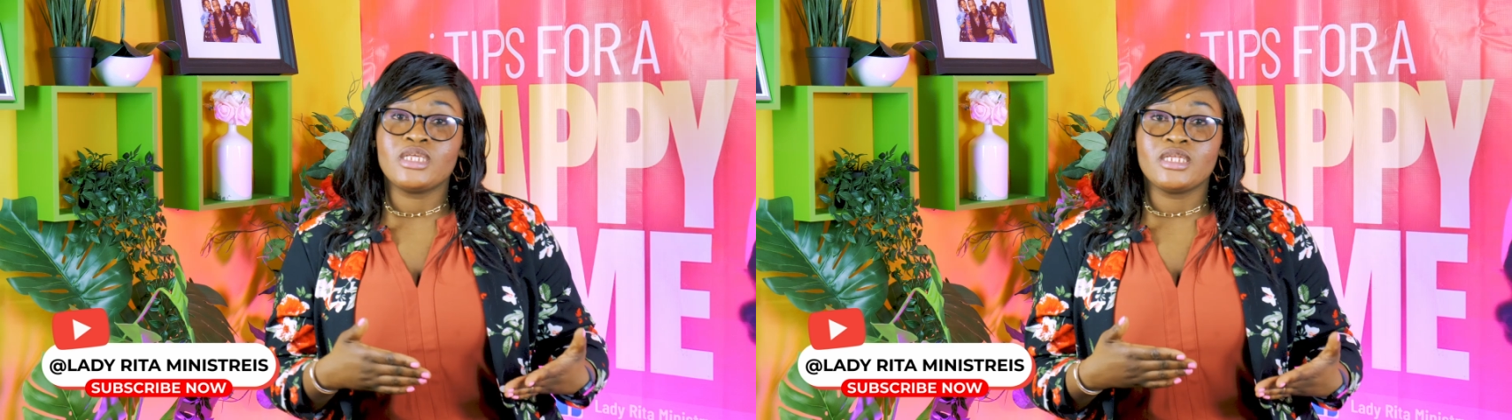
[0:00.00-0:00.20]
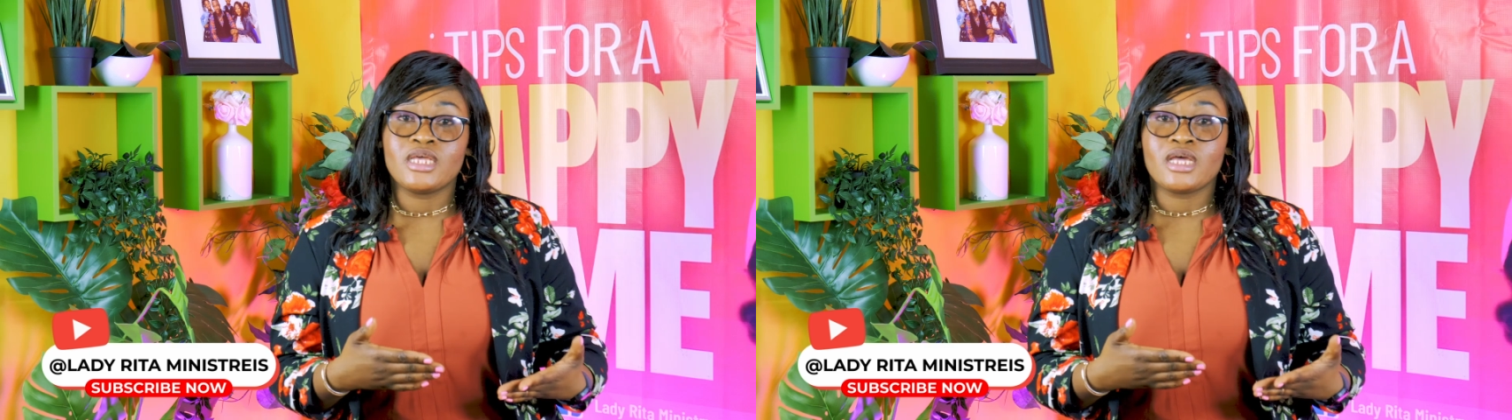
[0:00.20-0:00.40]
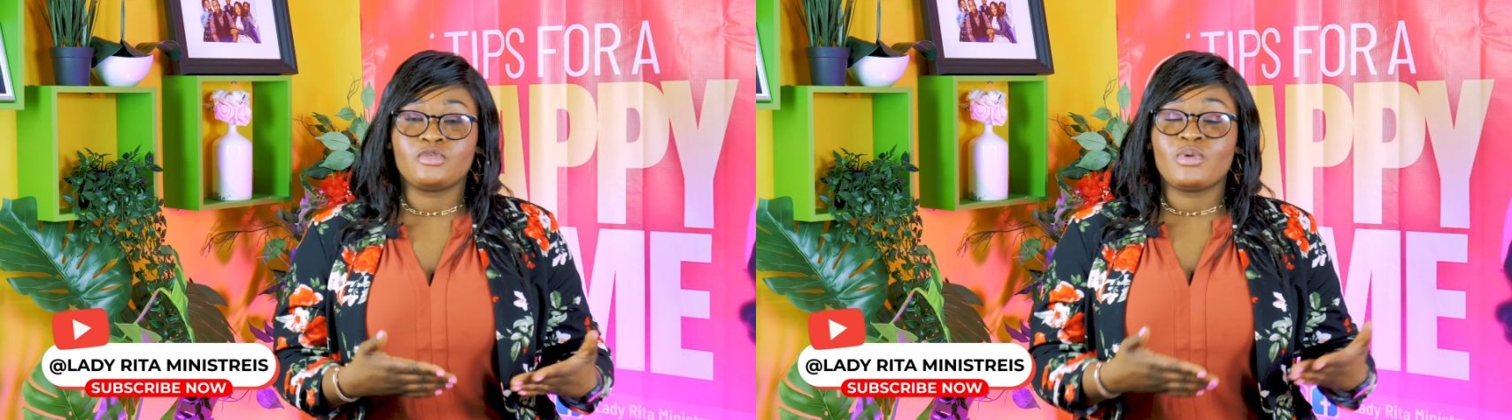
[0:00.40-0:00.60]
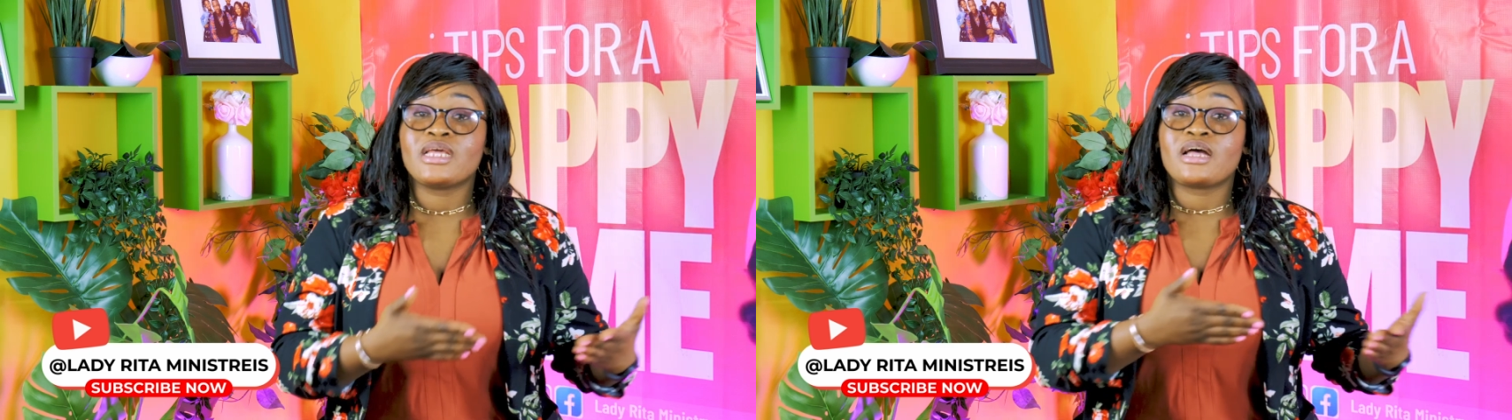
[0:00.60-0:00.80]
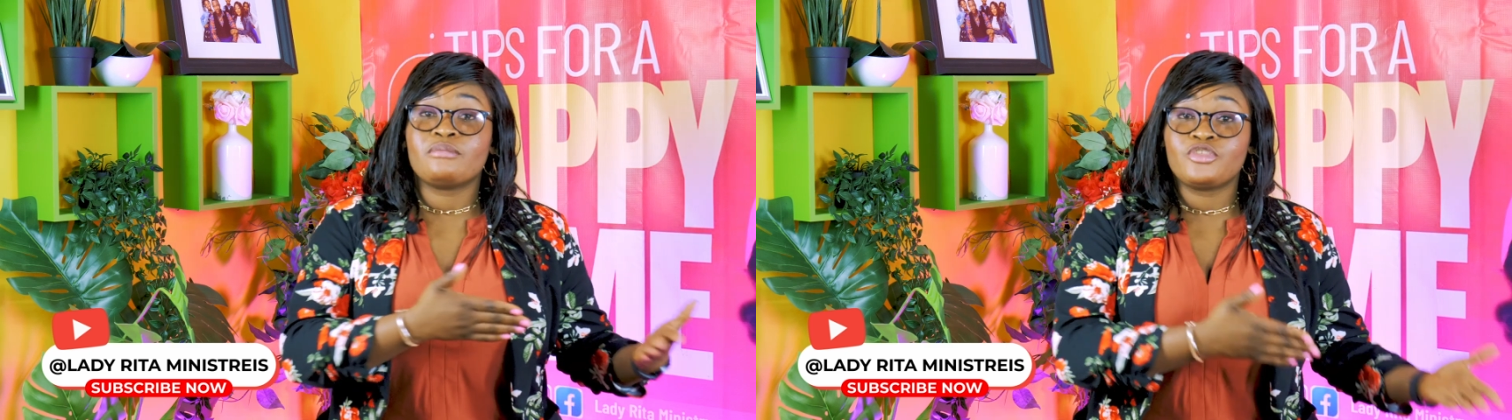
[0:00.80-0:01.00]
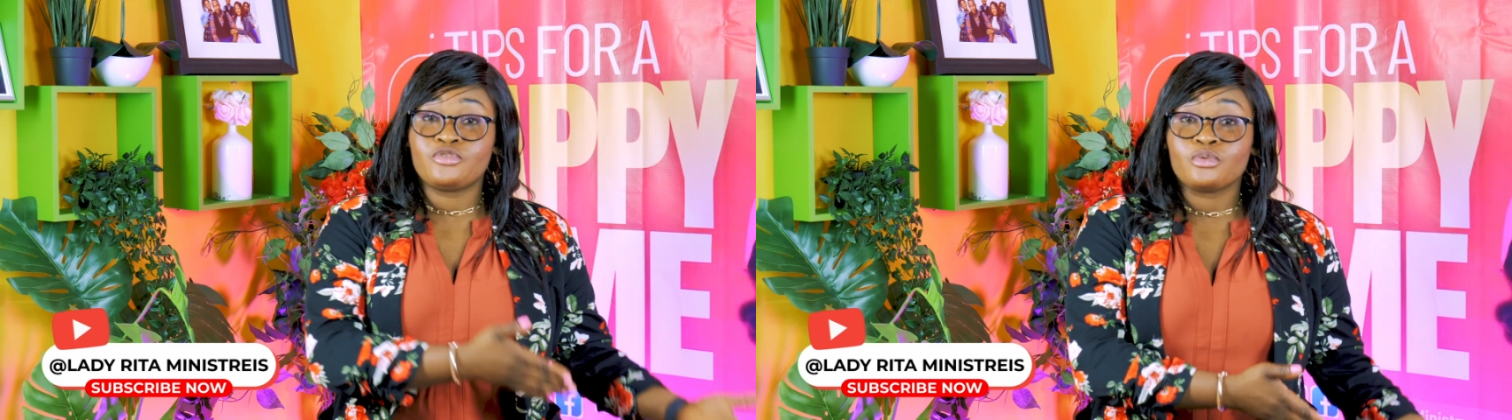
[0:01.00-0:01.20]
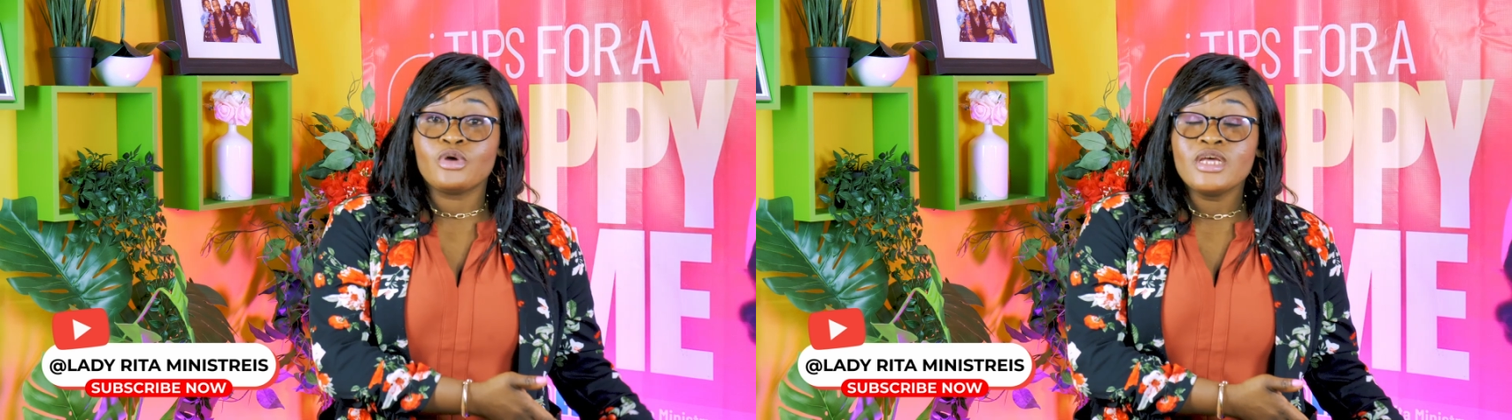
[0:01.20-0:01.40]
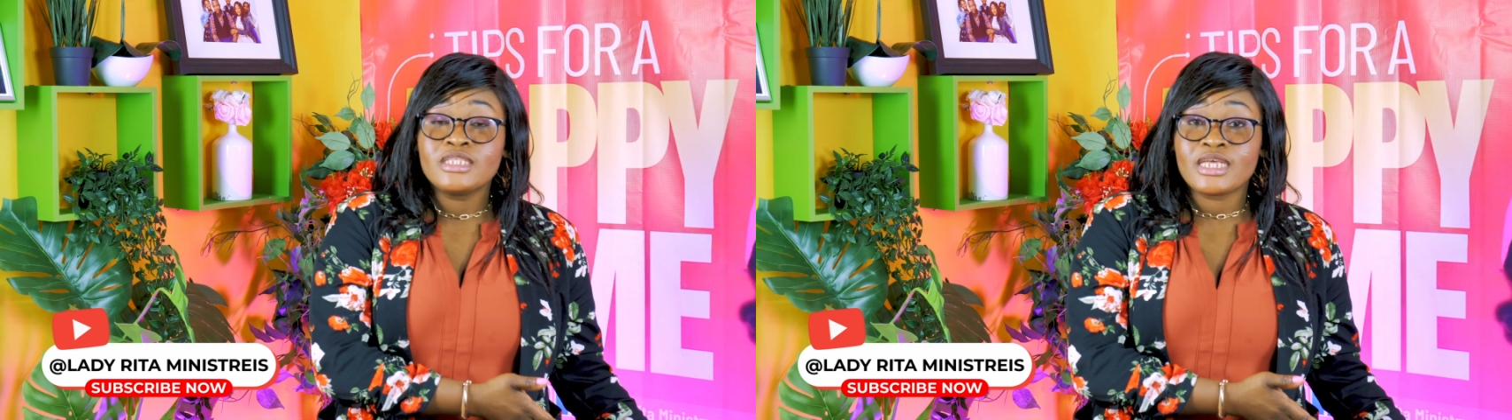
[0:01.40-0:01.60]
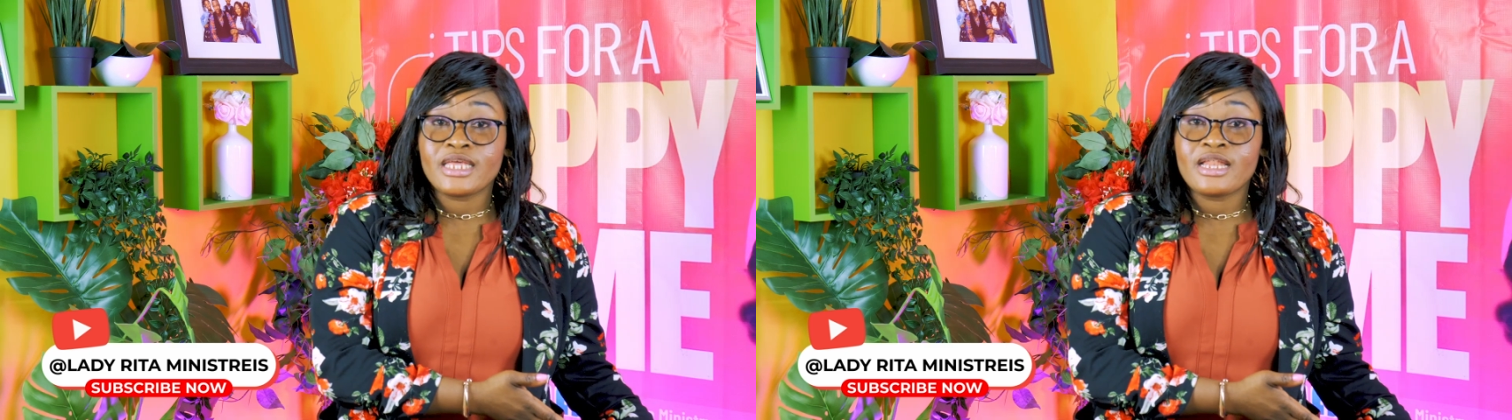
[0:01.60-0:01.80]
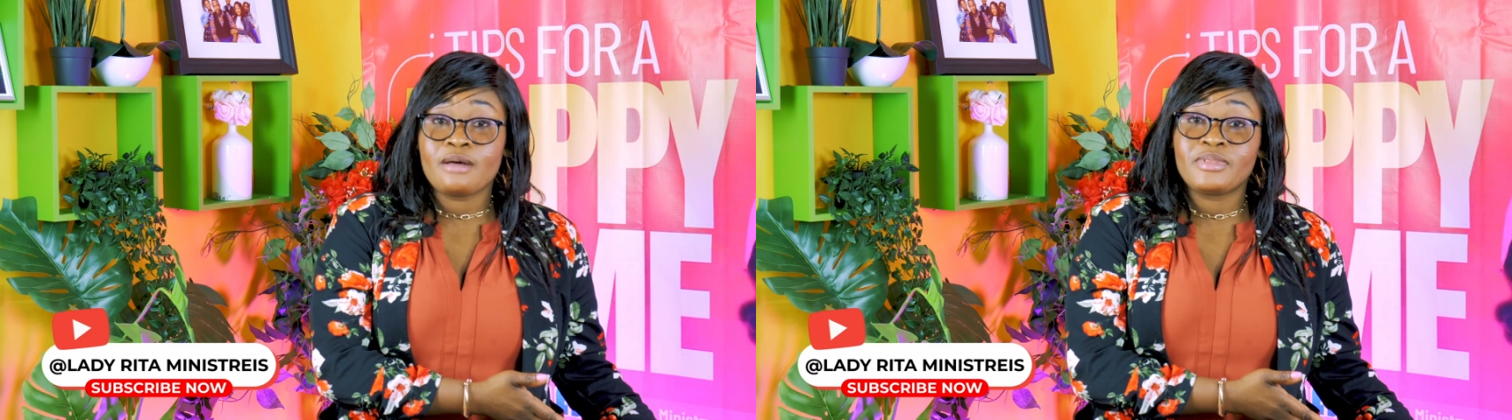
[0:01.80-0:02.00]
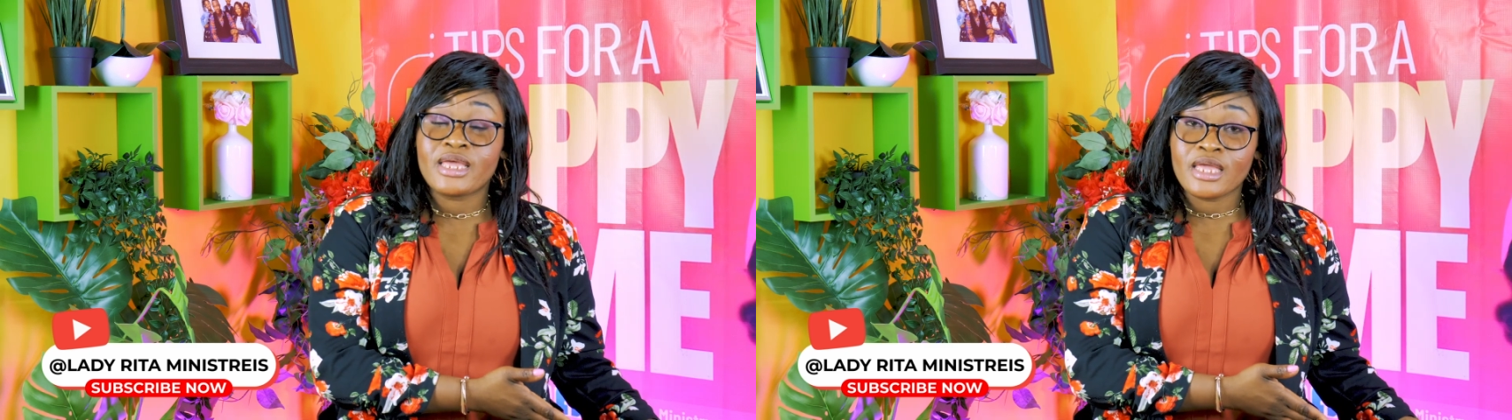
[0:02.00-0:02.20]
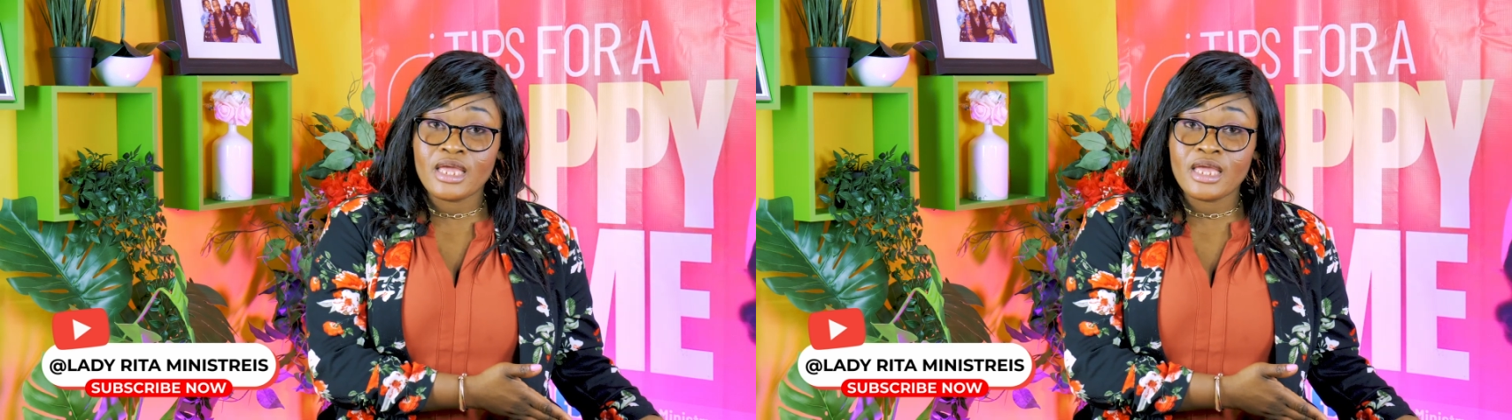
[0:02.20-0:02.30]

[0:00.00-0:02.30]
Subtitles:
leaders when it comes to taking up the